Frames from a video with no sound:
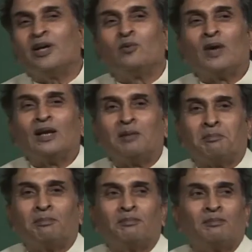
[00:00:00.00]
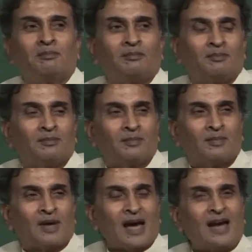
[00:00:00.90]
create one nip
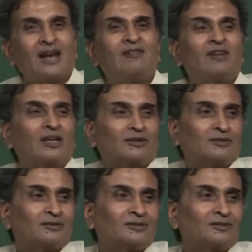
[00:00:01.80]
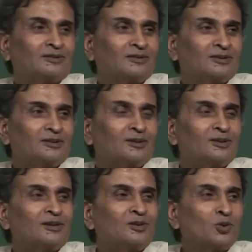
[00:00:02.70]
and have rings,
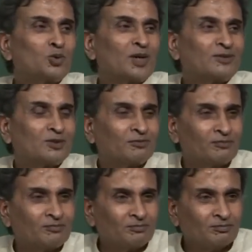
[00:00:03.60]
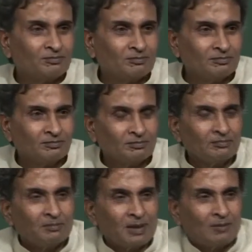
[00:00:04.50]
two sets of,
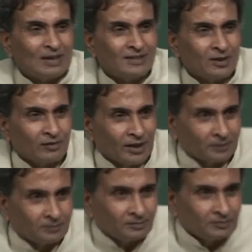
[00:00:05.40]
well, one set of ring,